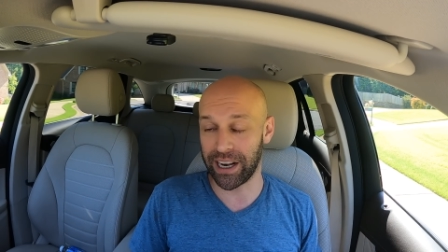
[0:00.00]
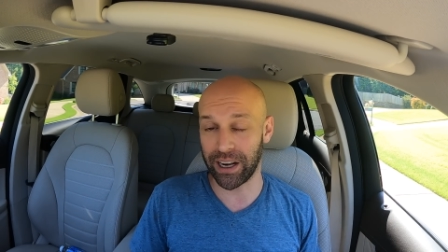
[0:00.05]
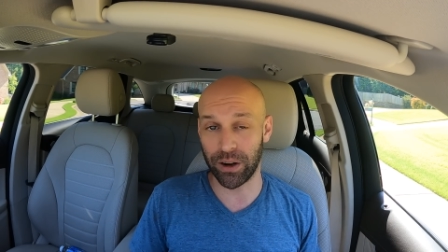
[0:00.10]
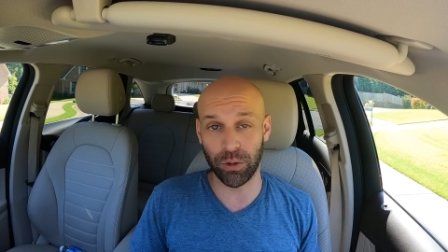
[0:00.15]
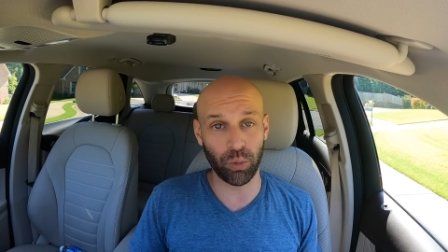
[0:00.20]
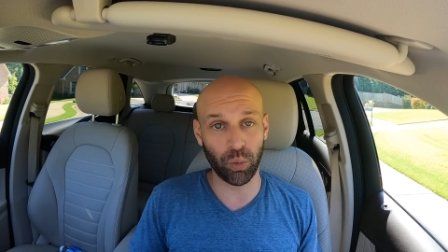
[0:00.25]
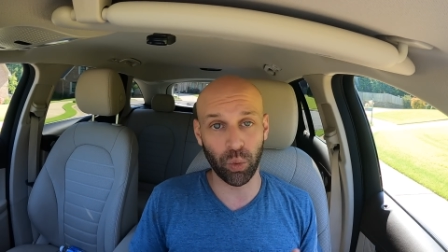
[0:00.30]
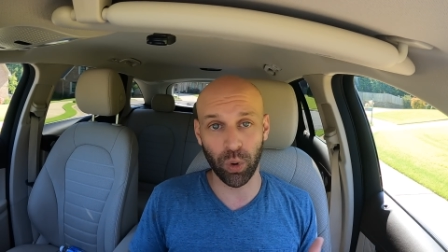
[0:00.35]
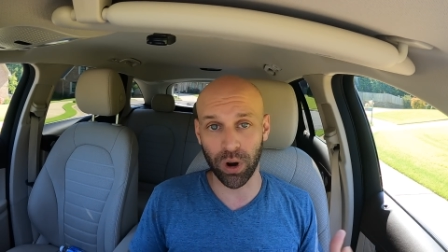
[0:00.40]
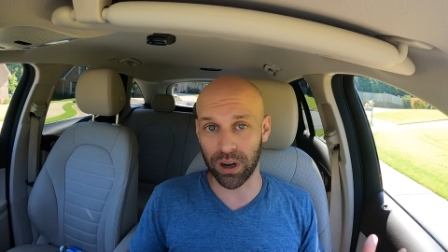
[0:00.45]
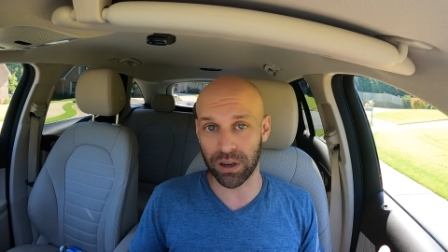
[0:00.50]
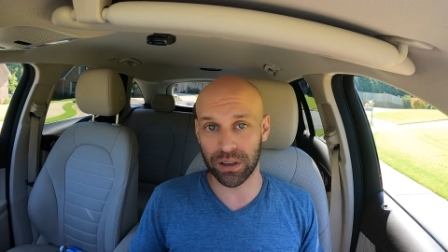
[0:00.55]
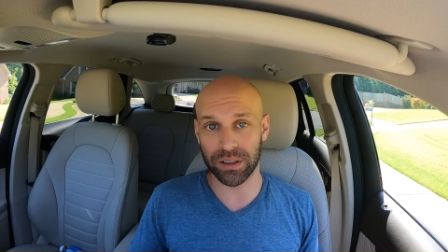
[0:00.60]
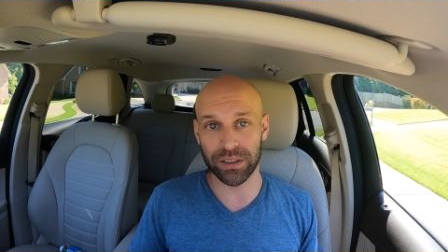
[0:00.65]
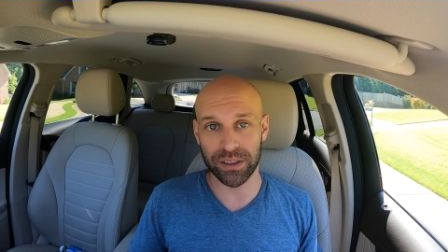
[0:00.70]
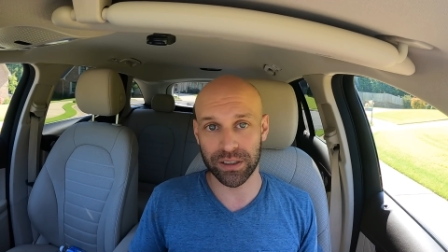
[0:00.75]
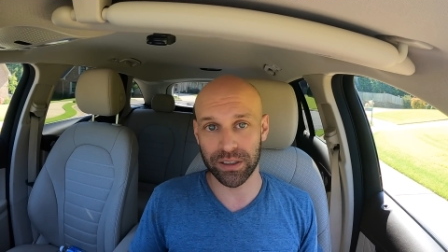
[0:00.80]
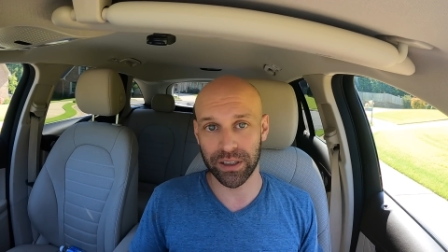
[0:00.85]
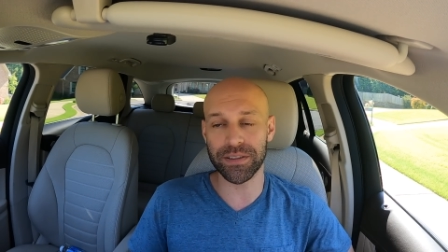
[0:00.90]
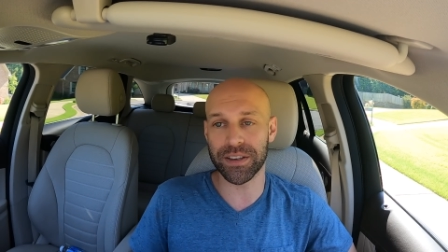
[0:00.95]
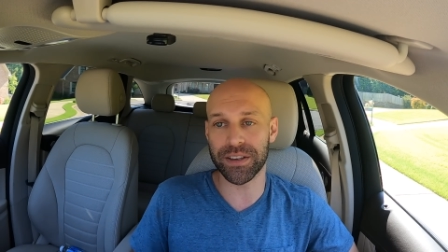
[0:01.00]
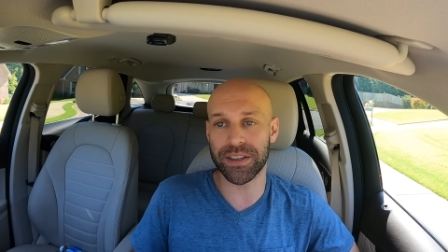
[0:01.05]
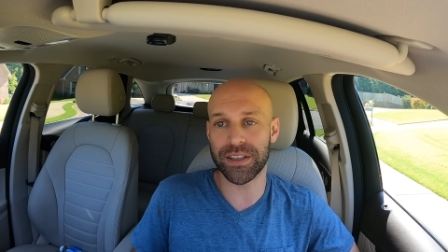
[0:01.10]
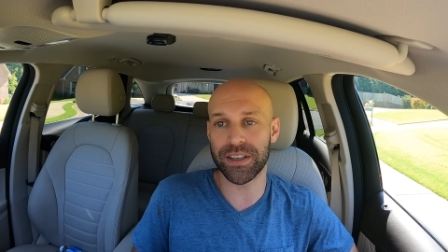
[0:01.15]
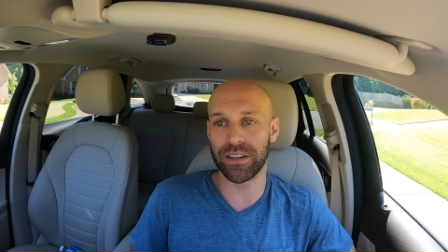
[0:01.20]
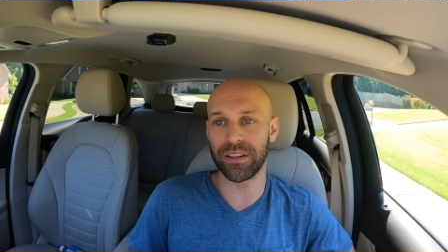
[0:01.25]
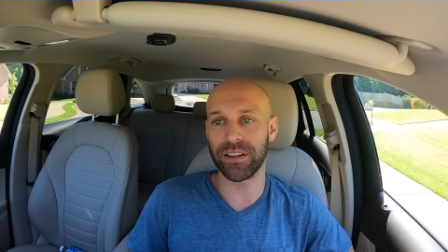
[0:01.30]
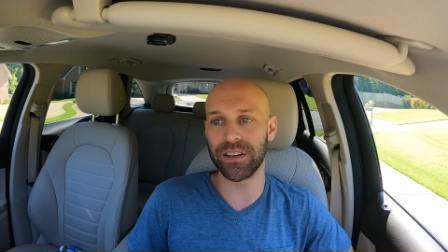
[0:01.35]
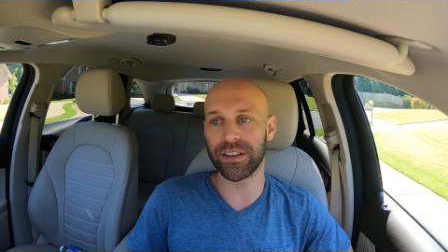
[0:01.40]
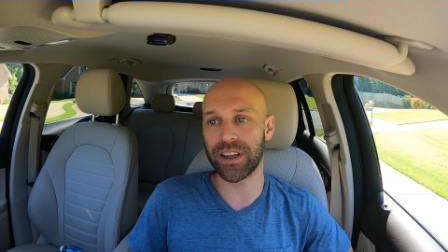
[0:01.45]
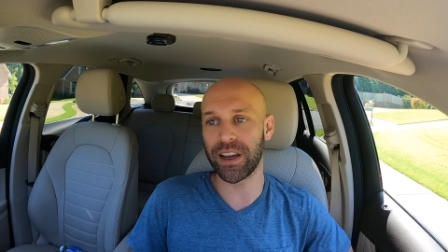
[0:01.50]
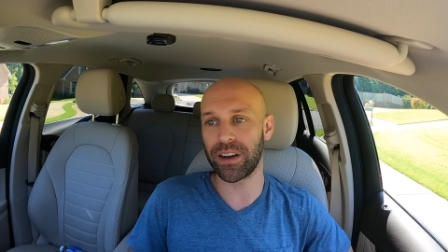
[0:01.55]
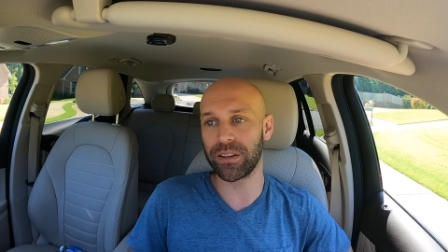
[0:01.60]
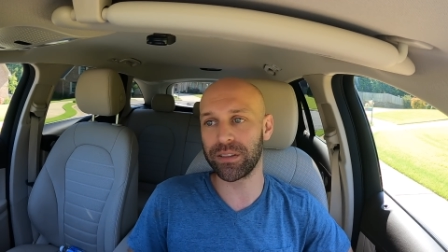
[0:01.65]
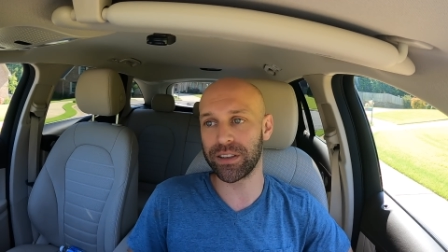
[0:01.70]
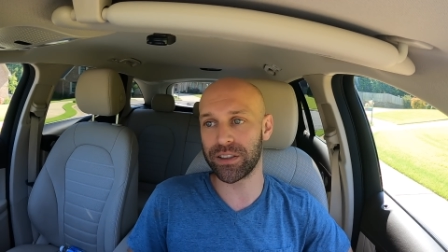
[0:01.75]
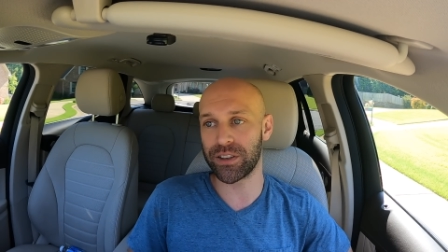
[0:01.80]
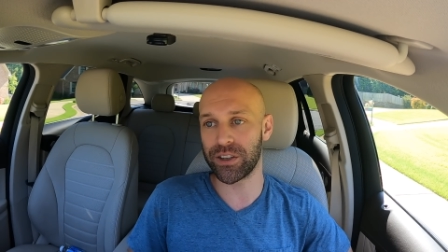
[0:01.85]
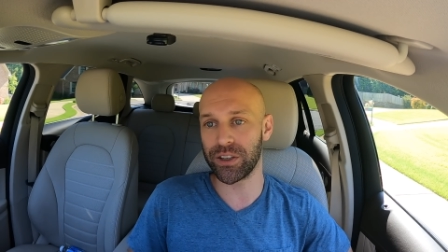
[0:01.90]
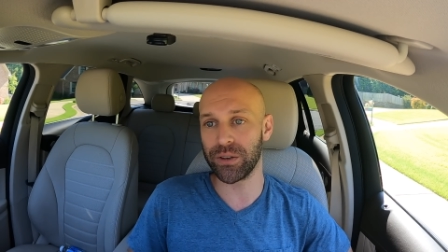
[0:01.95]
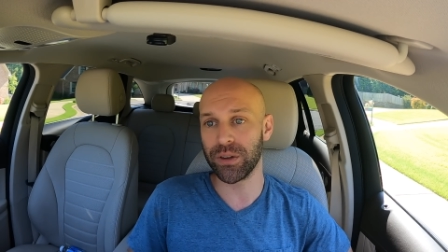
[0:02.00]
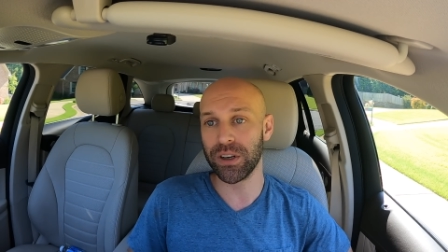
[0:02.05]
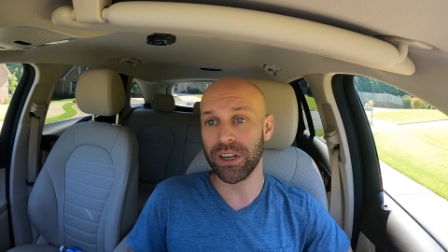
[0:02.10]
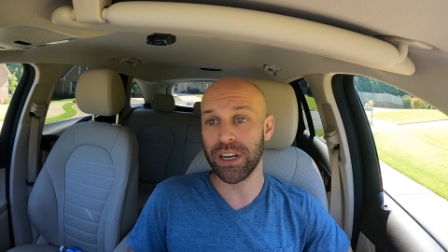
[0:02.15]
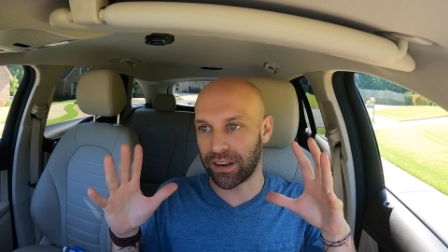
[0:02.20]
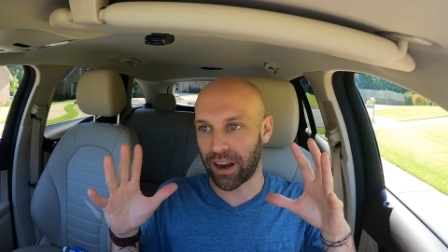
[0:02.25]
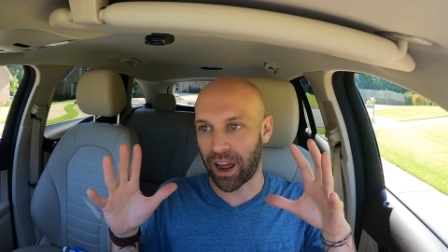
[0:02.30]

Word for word: it works. It's a serious health issue.